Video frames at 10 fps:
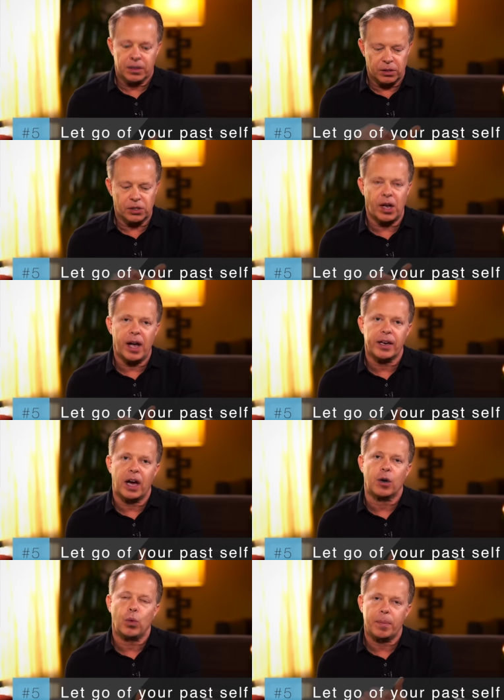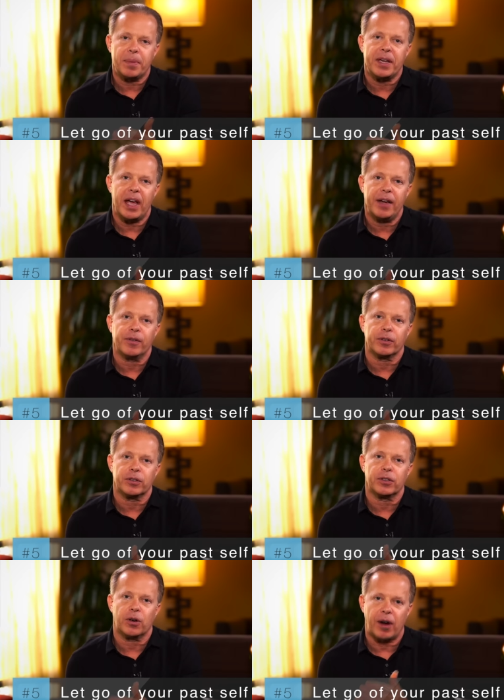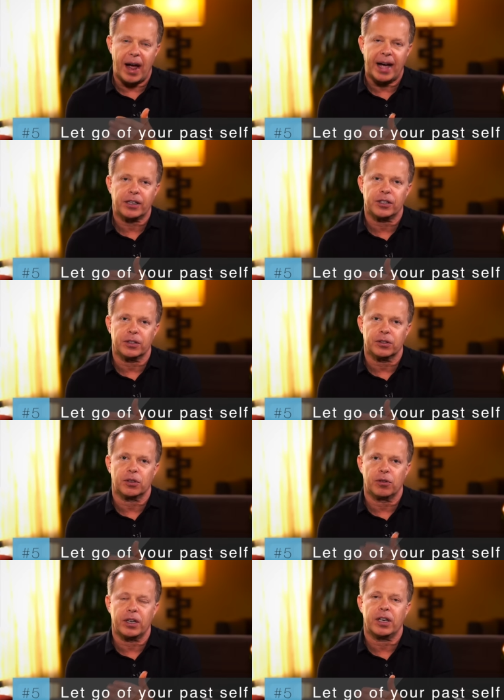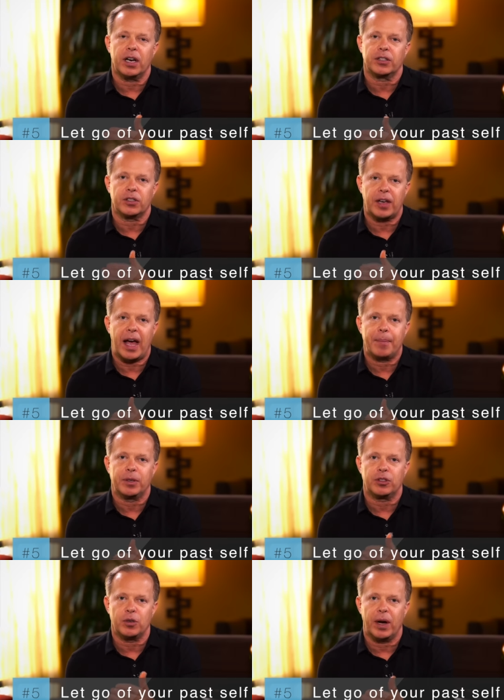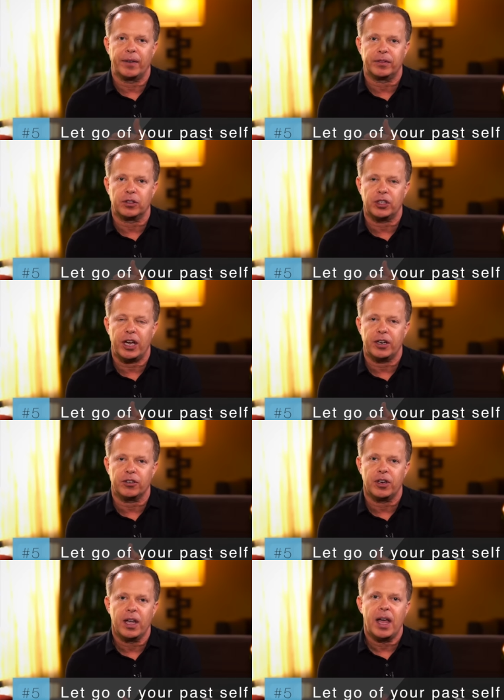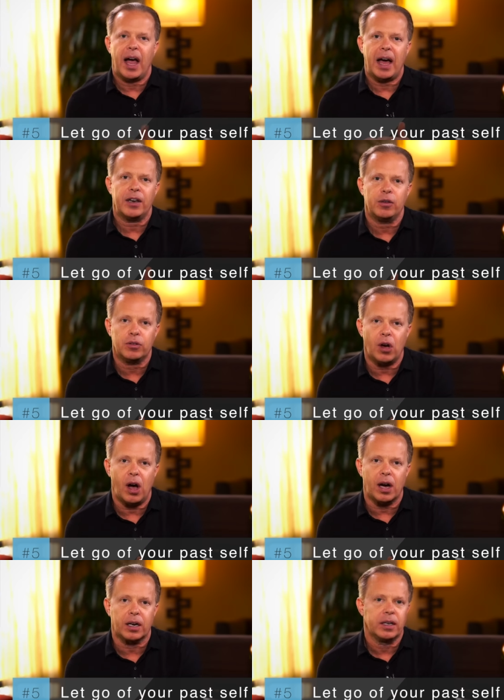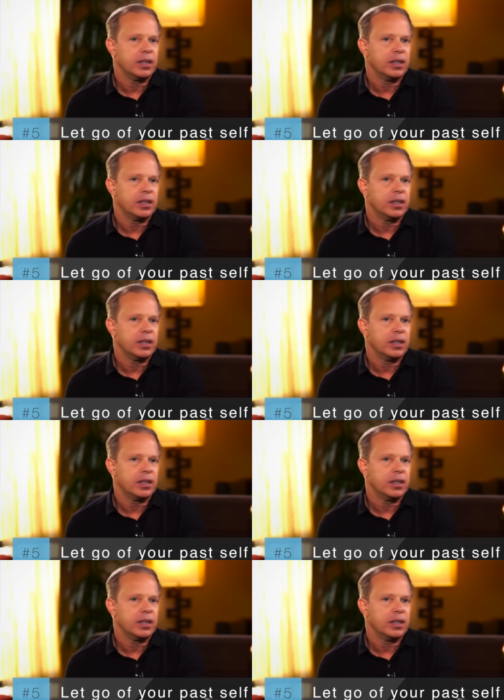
Decide on what behaviors or actions or unconscious habits you have to change. How do you talk?